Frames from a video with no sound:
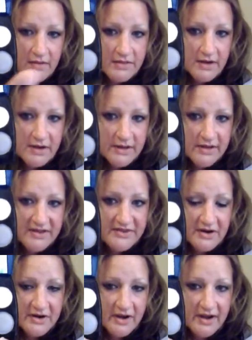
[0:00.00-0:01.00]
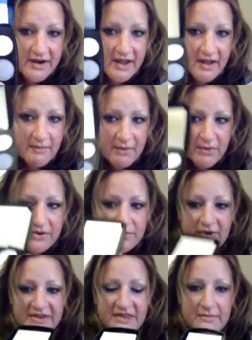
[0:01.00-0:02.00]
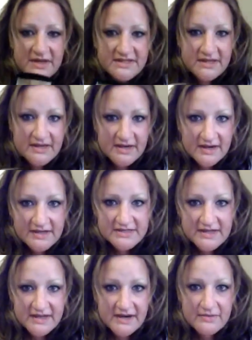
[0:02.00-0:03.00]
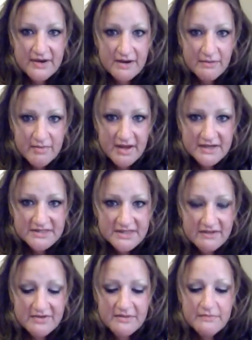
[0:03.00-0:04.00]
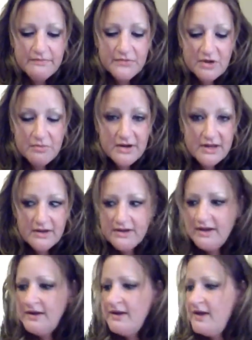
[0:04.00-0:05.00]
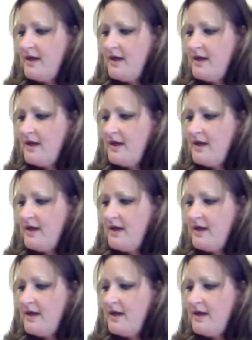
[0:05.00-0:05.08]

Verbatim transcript: They're good. They're not, um, I wouldn't rate them a 10 out of 10. I'd rate them about a 7. They're pretty good.